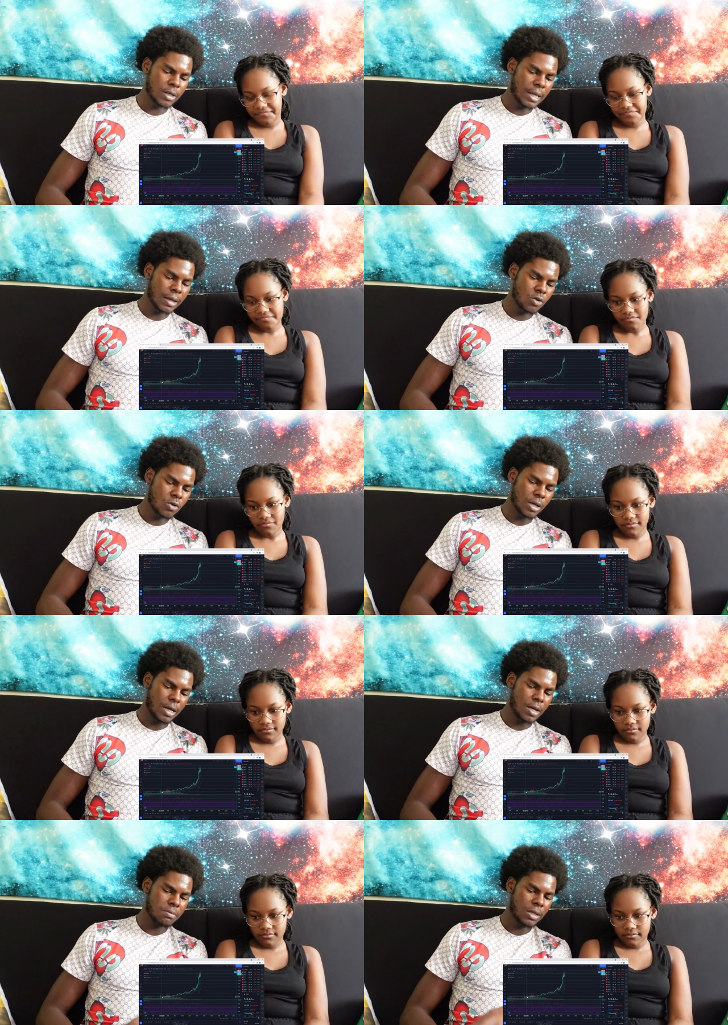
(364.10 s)
Speaker 1: not going
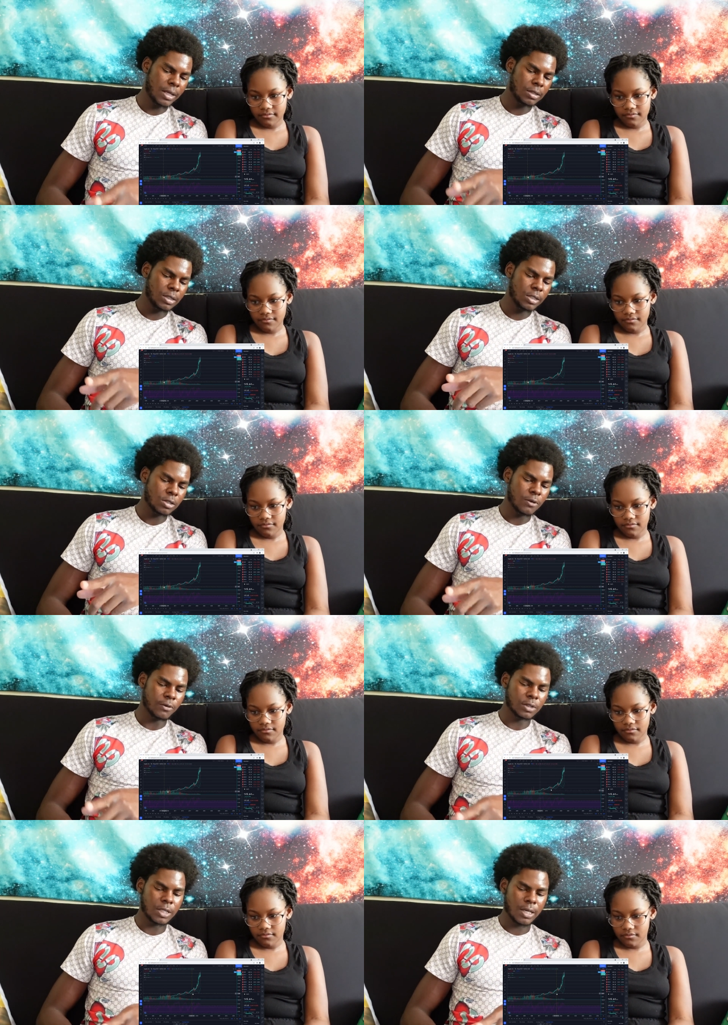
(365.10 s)
up like this
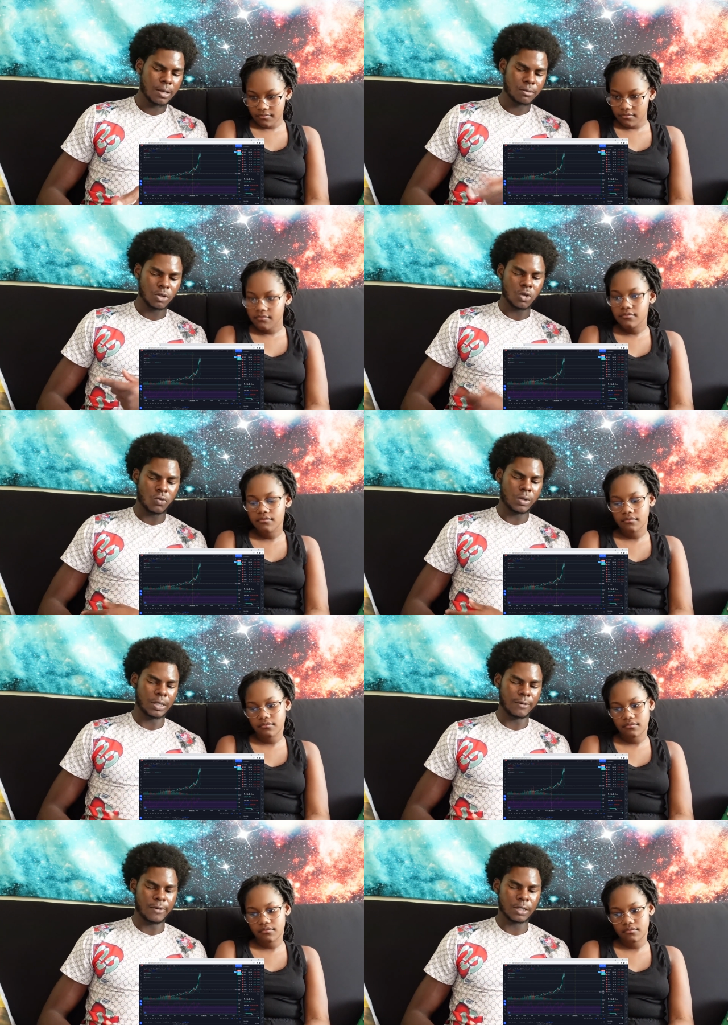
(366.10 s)
over time, you don't want to
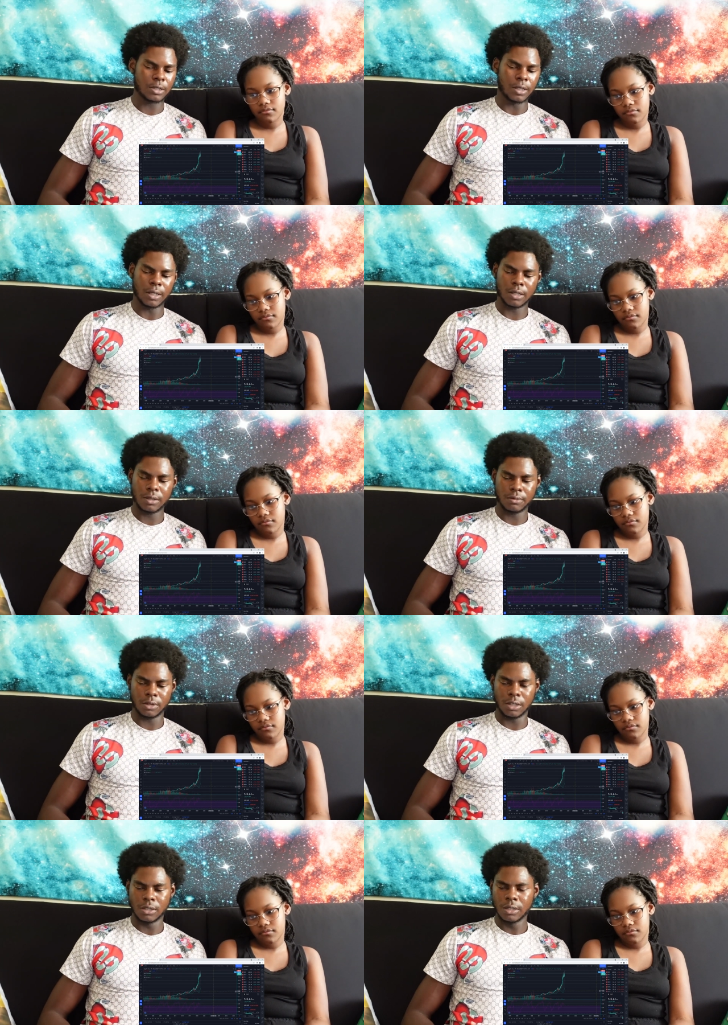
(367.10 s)
invest in that company.
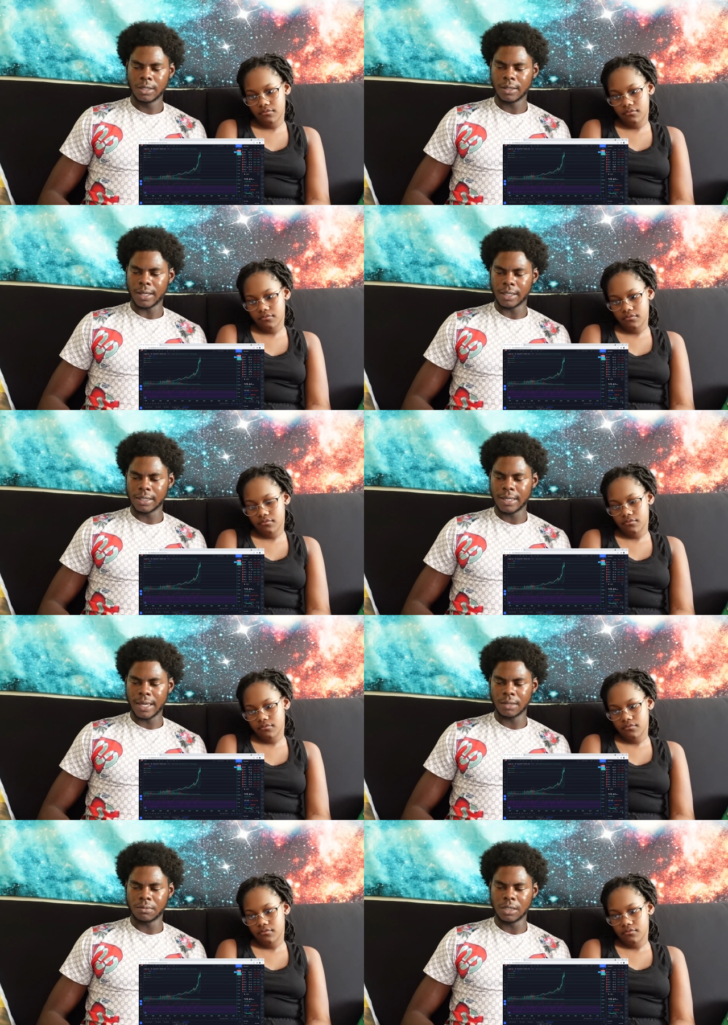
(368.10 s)
Like it
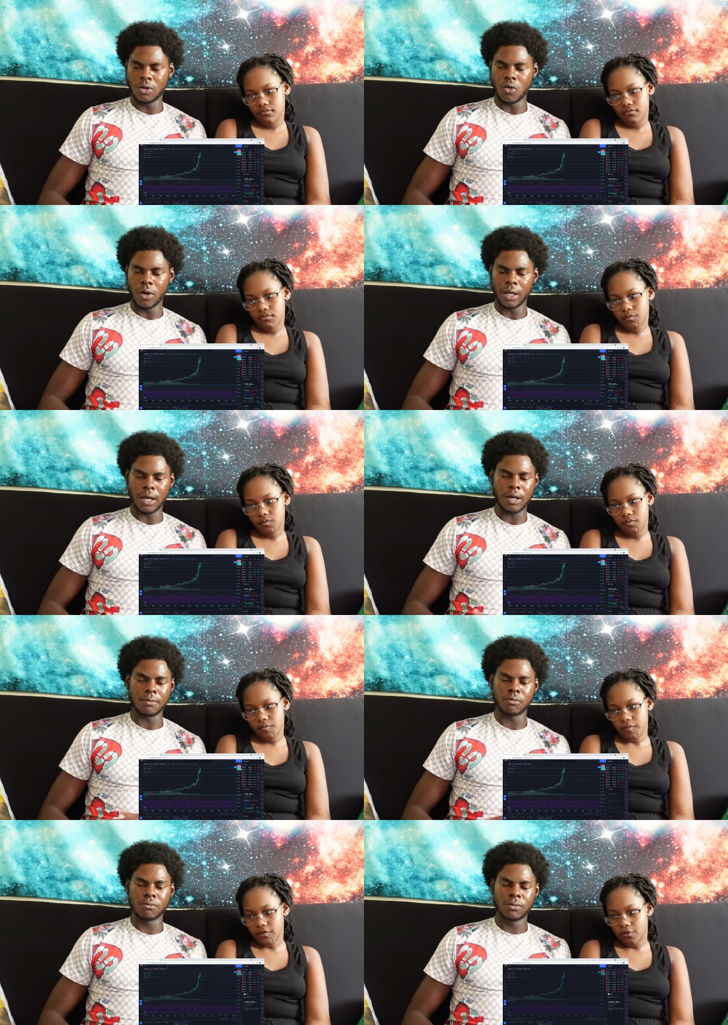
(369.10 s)
gotta be going up.
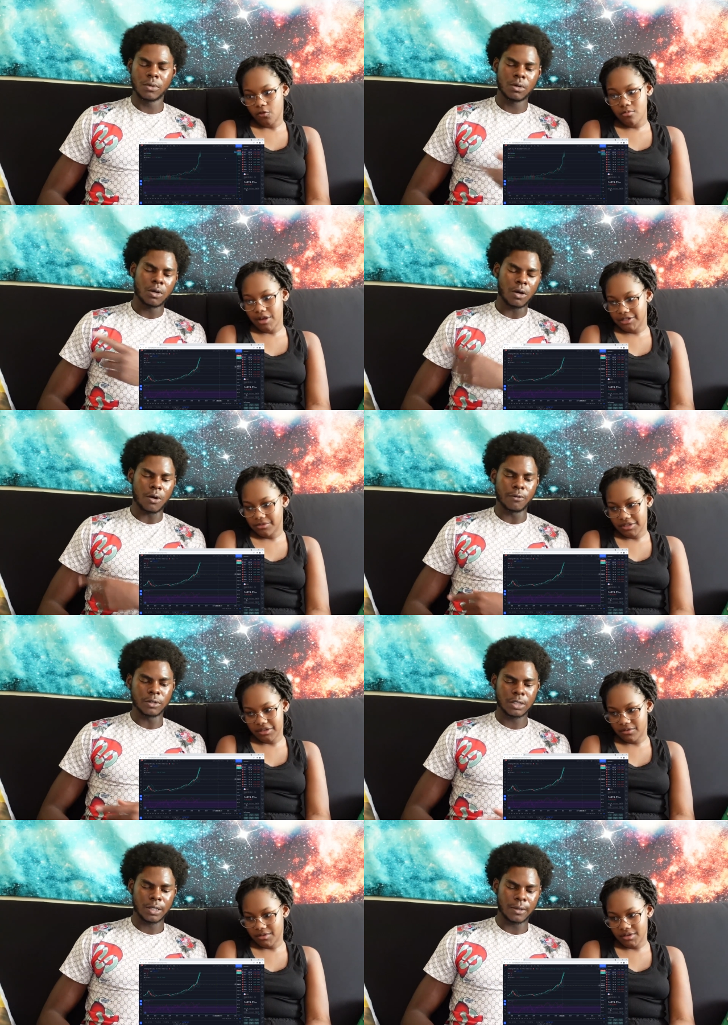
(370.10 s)
Speaker 2: Roblox over
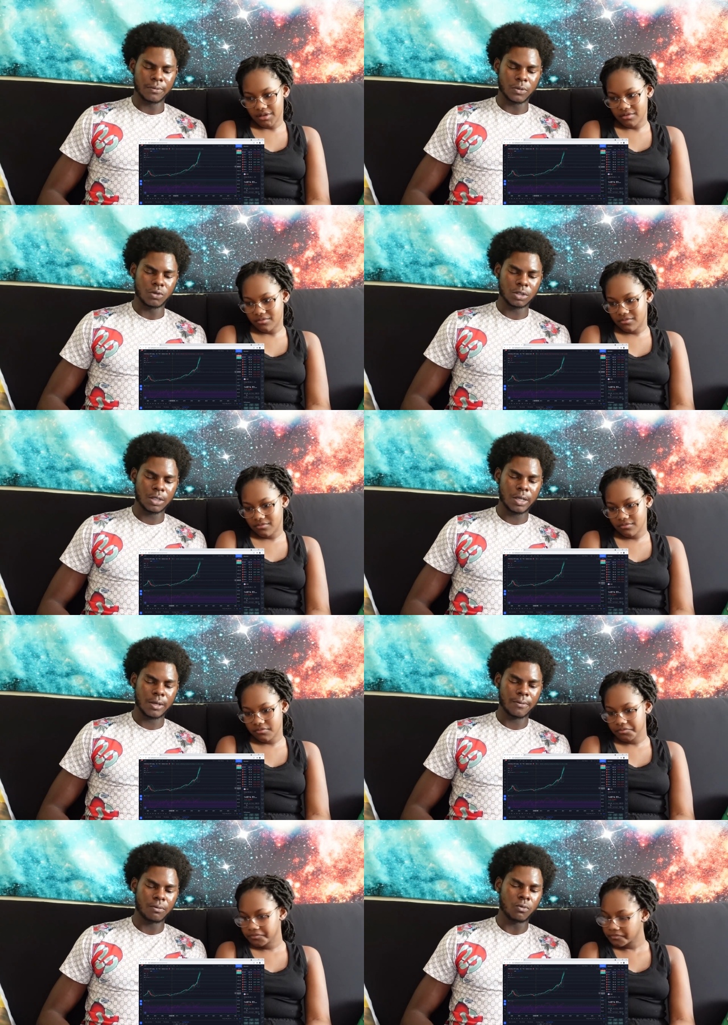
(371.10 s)
time. You
Speaker 1: see that?
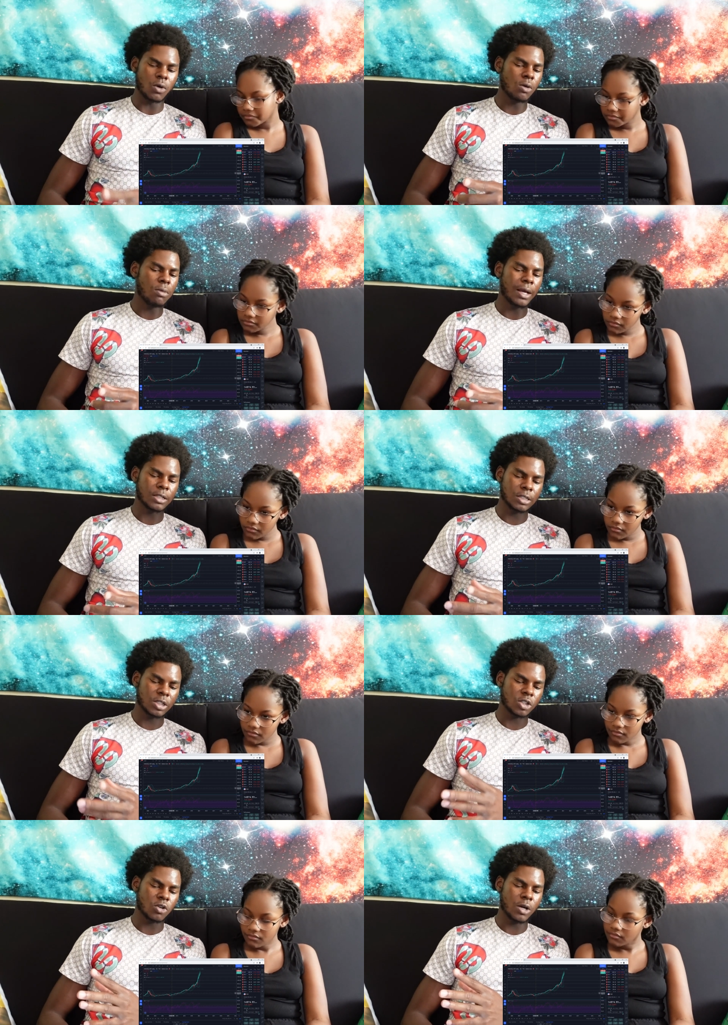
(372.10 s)
Roblox
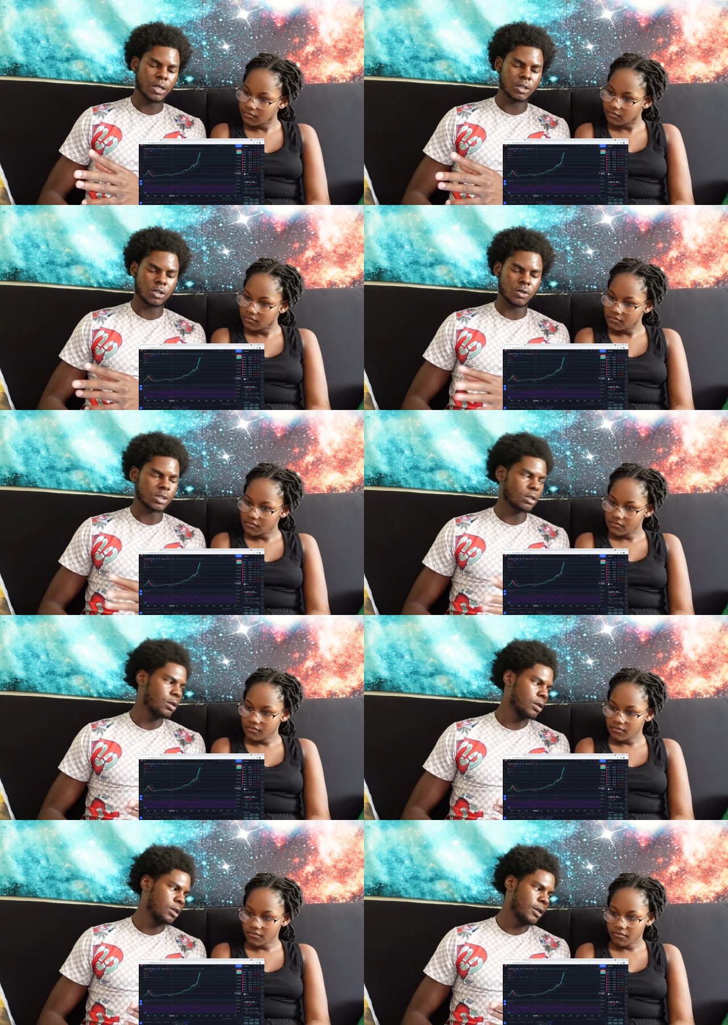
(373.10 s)
just started, so it's a
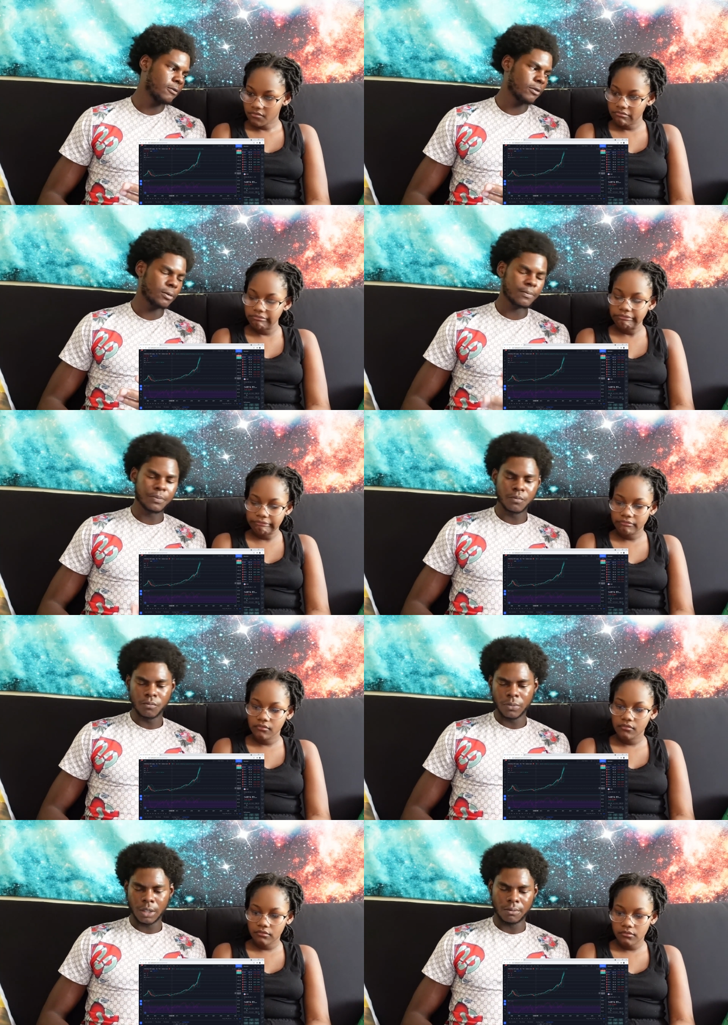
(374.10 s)
little different.
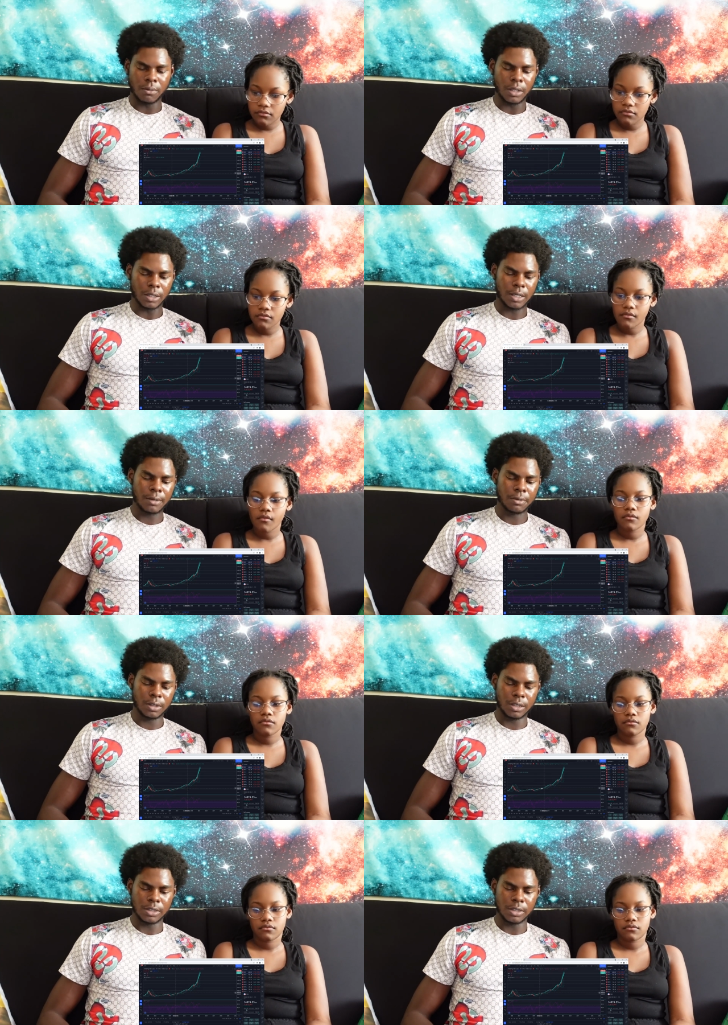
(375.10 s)
But companies